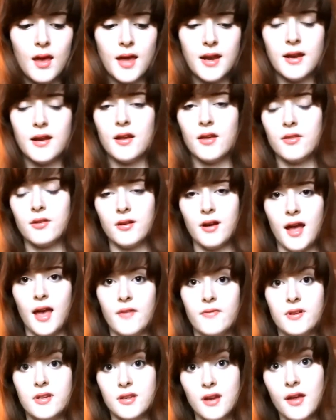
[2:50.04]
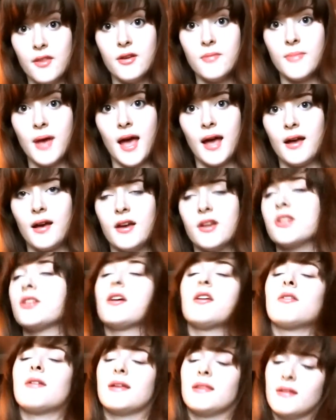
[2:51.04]
And I have another MAC
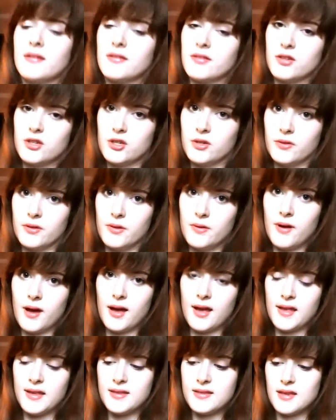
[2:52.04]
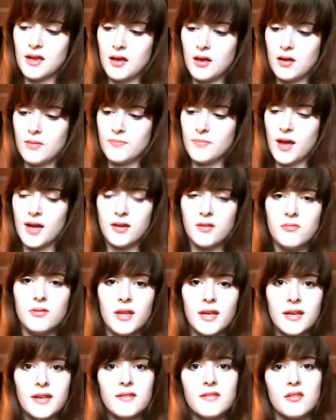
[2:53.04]
eyeshadow I'd like to show you guys. I don't
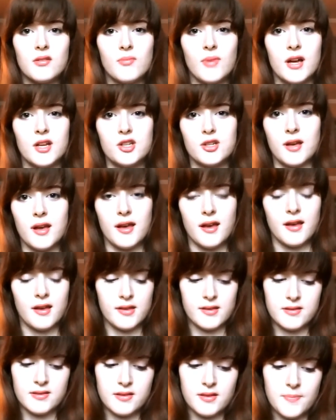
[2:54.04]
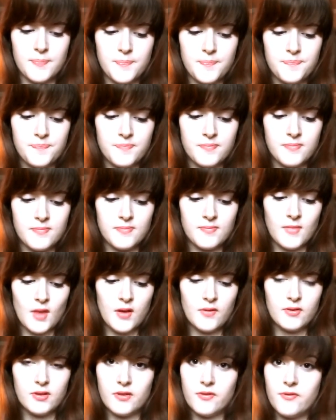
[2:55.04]
like it so much as
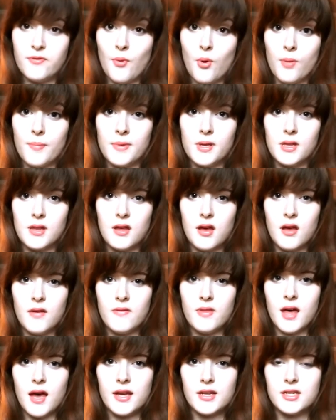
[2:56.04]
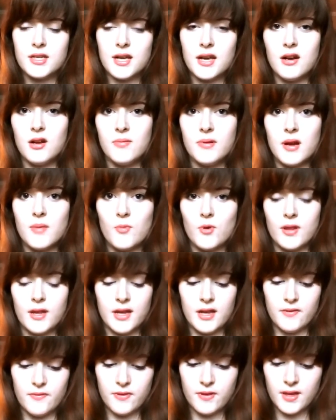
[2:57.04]
for the formula of the eyeshadow, but I more
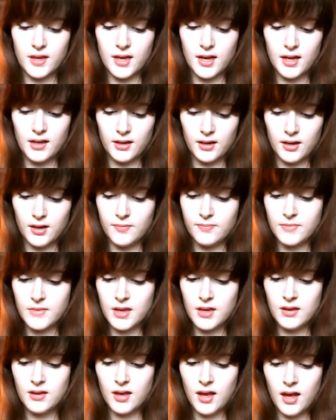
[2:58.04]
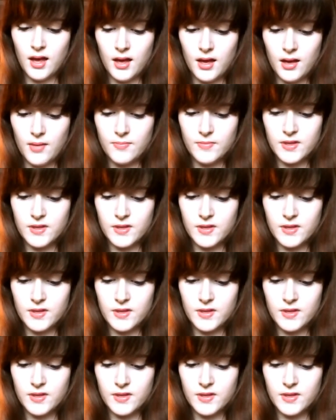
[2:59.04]
like it for the color.